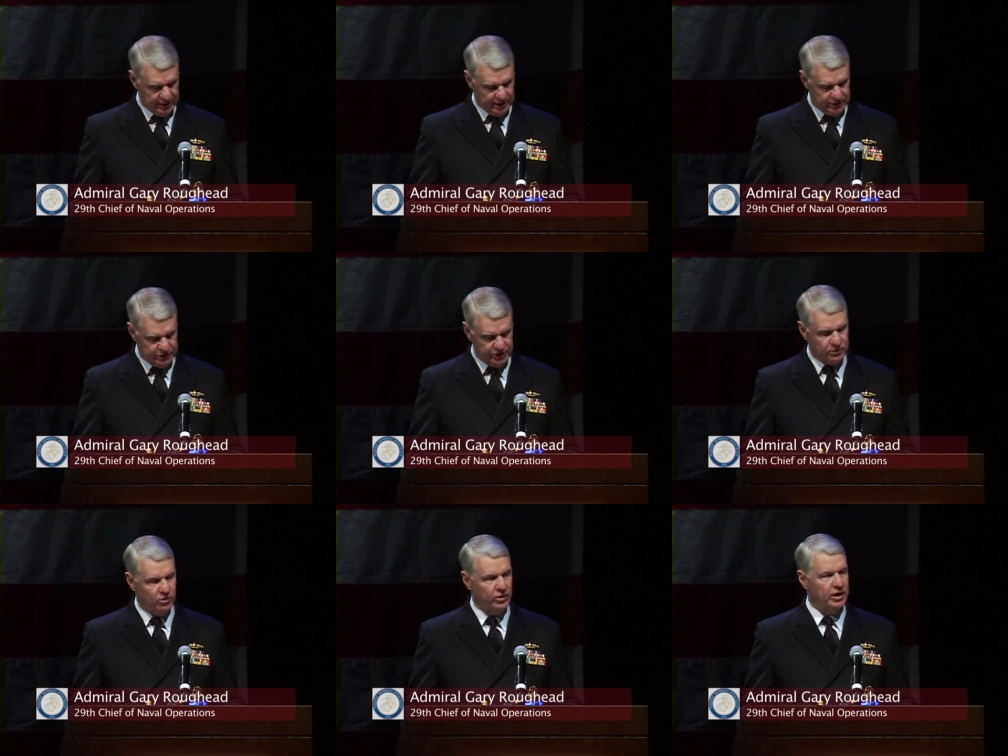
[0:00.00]
I see
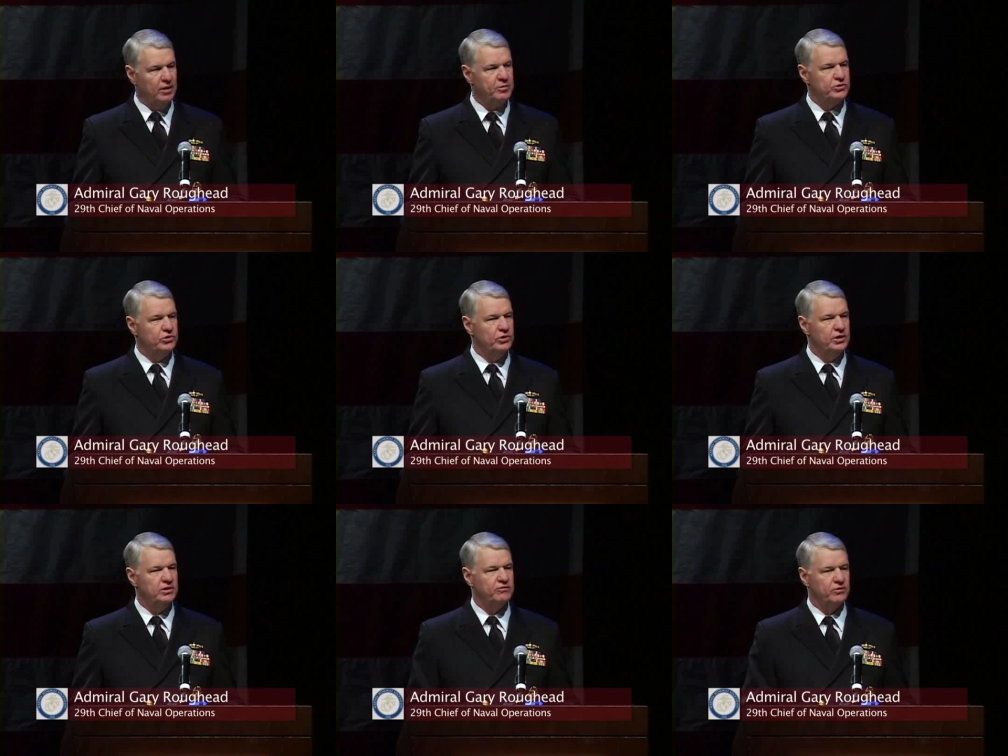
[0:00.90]
growing
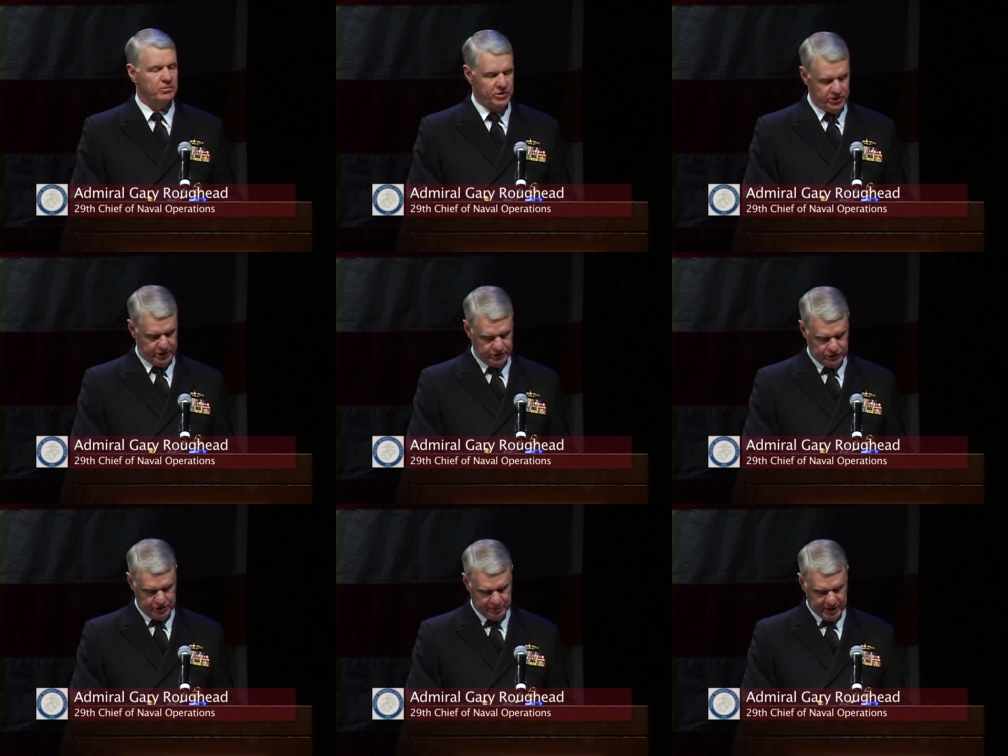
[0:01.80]
opportunity for American
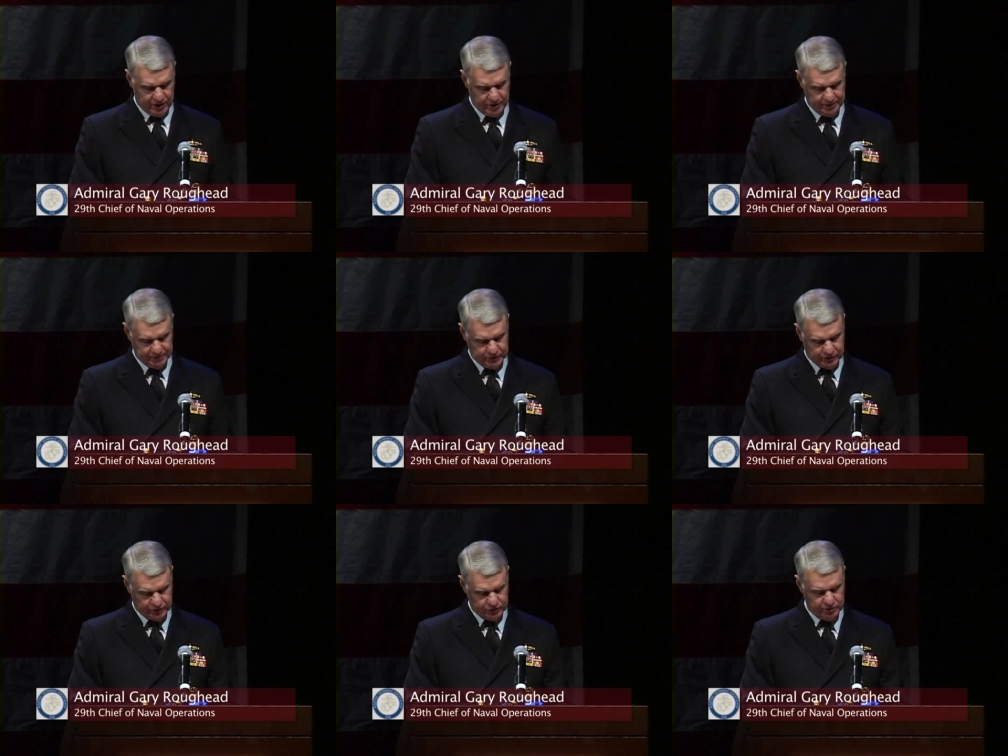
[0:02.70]
sea power to
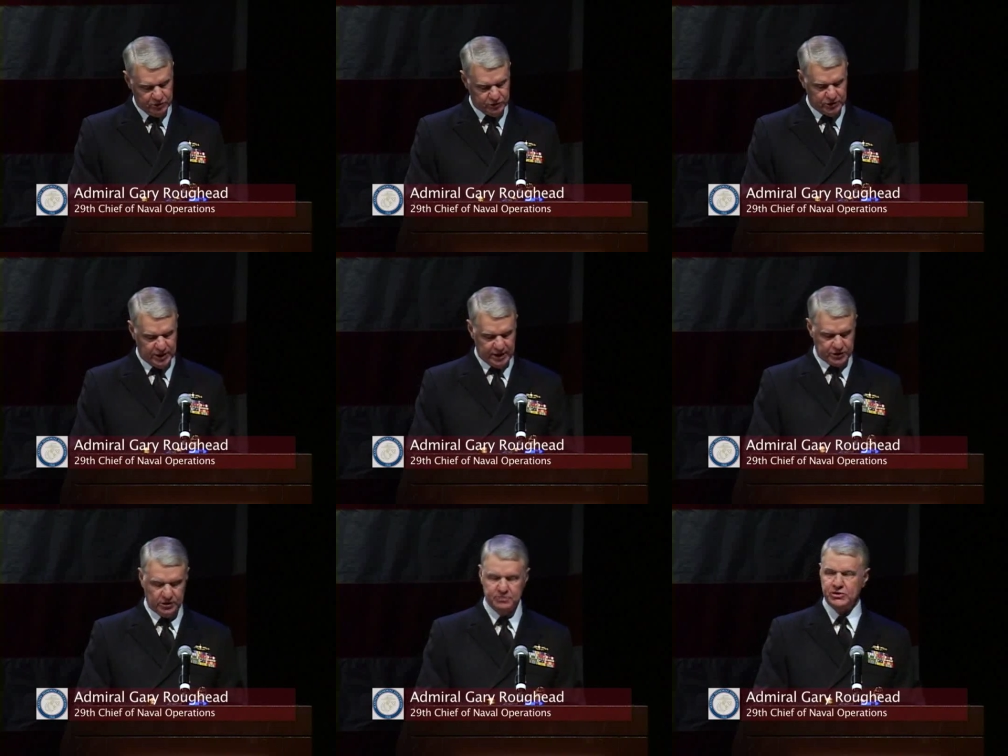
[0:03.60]
contribute to
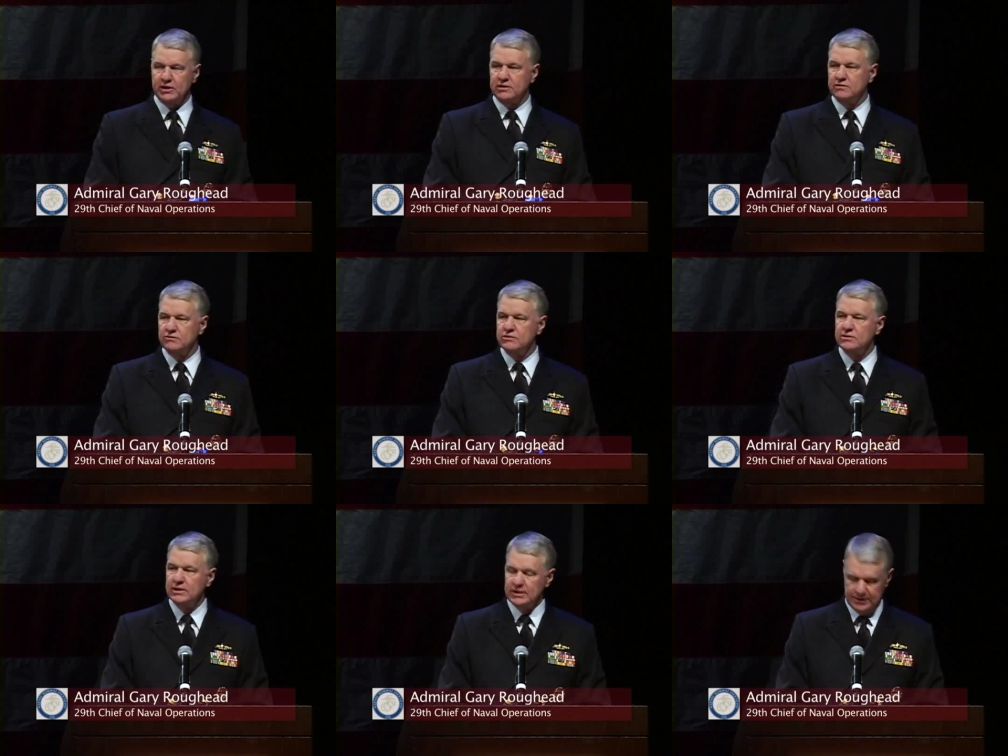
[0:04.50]
national objectives
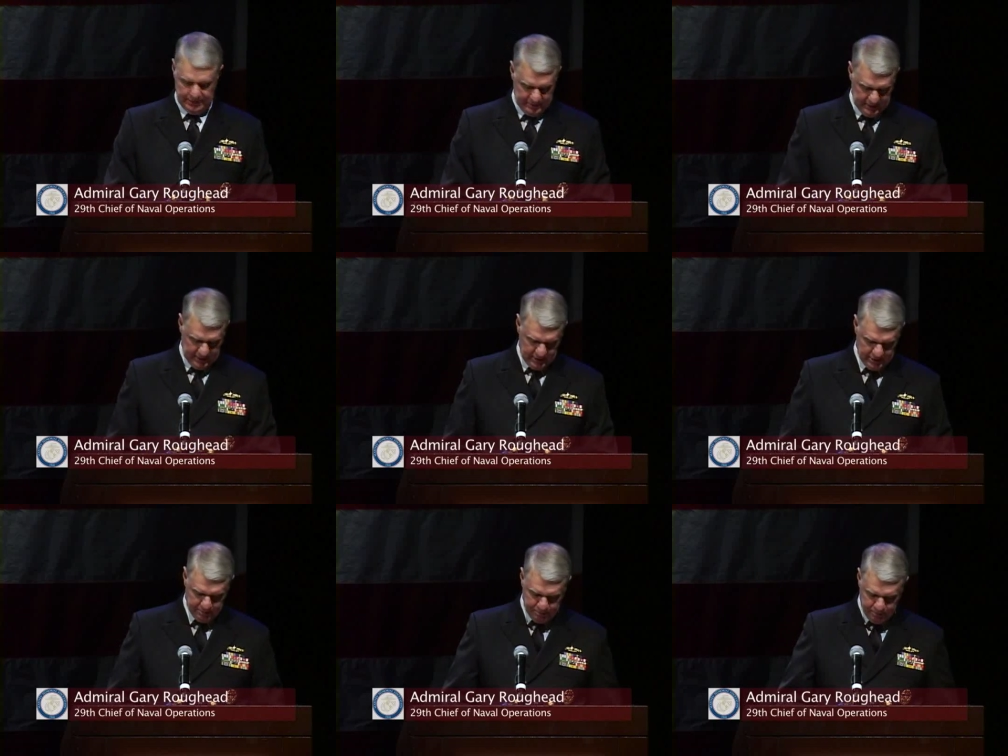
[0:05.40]
in
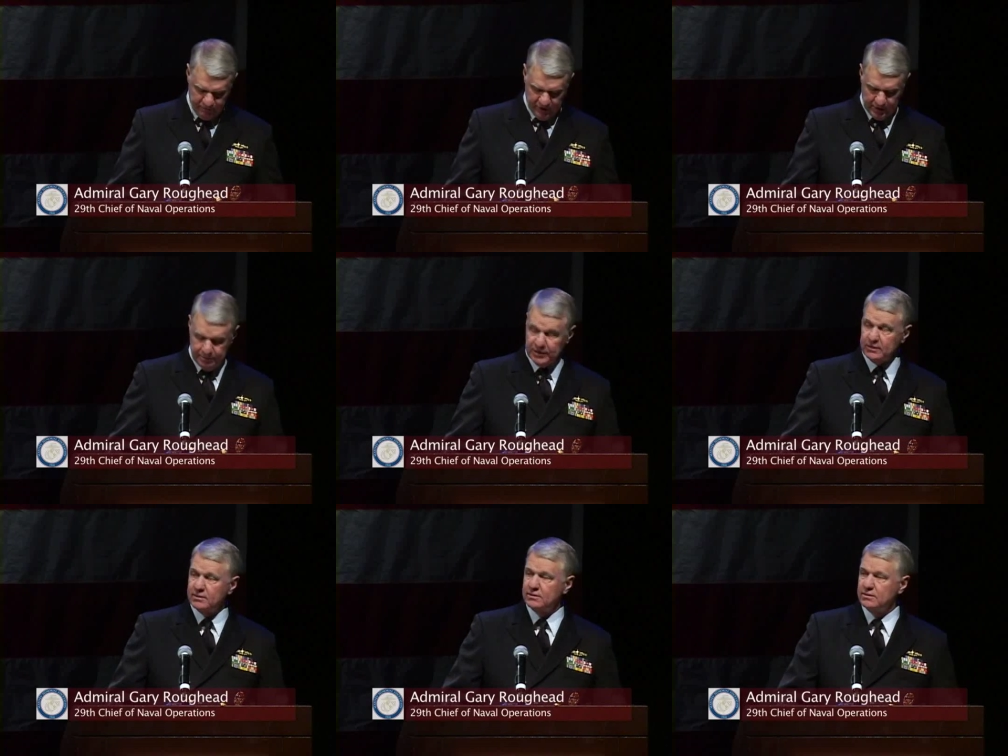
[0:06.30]

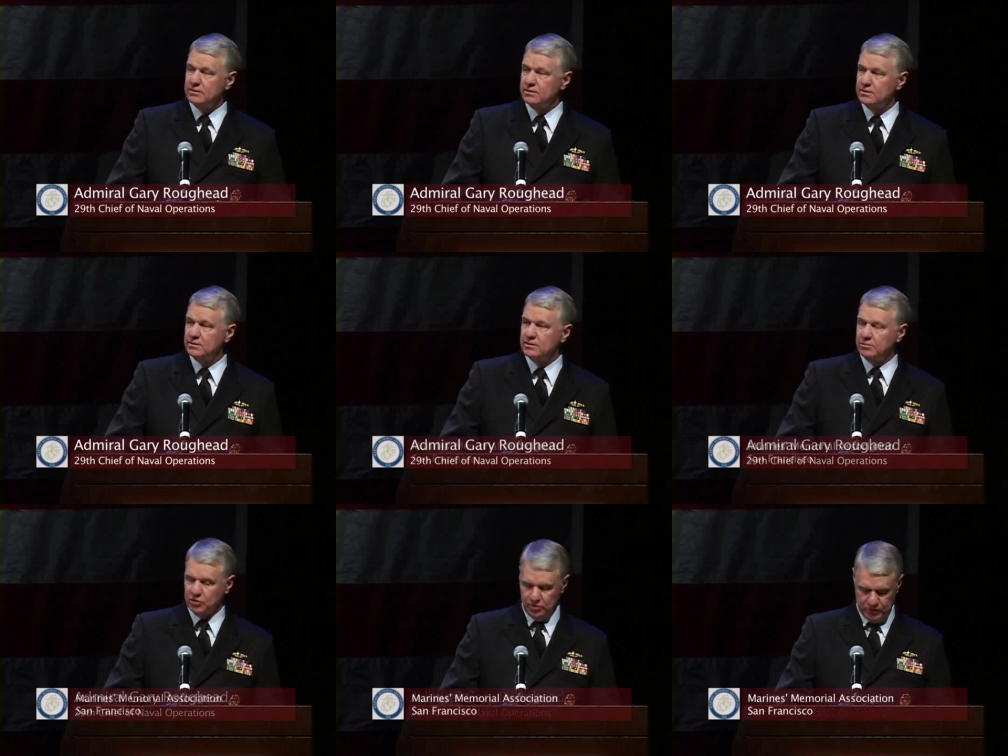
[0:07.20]
development,
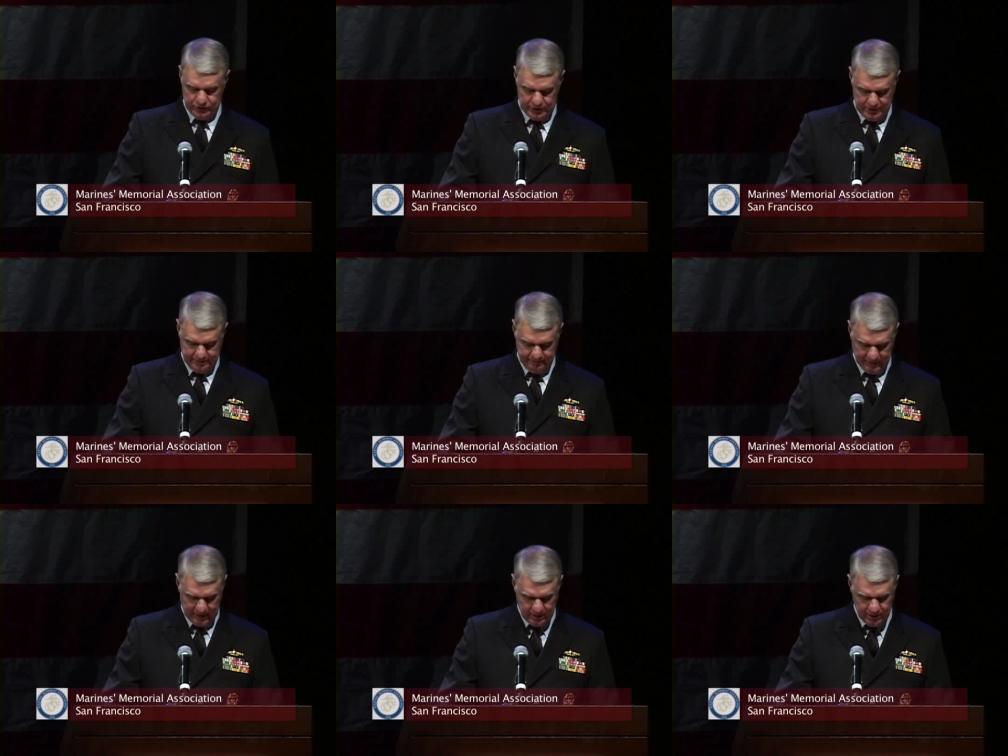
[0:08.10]
diplomacy,
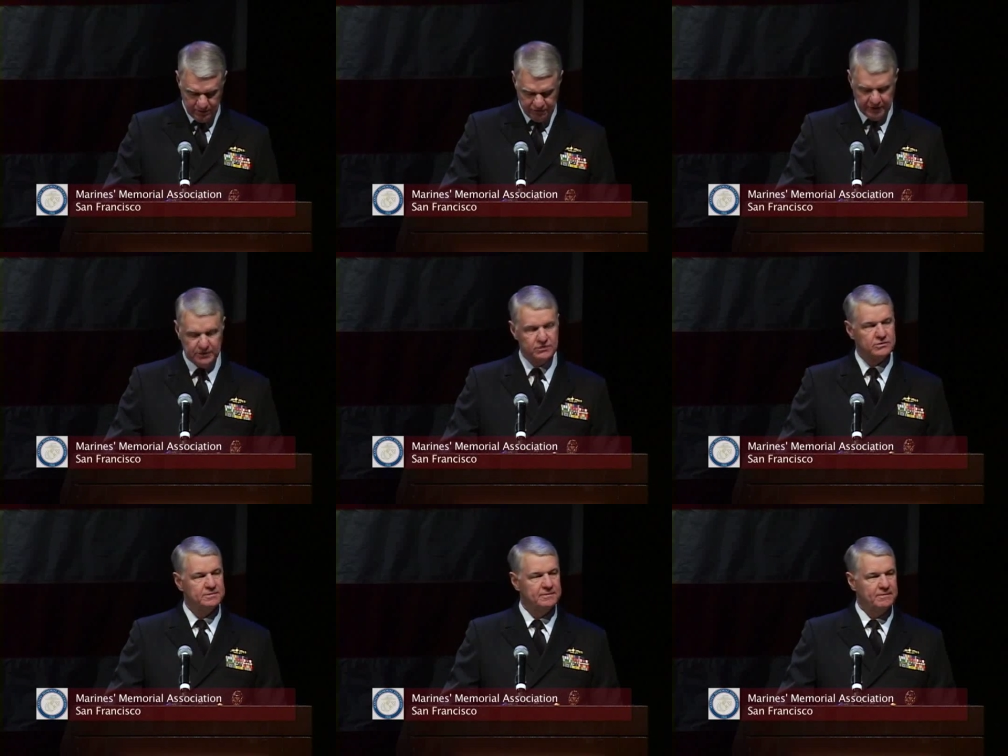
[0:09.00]
and in defense.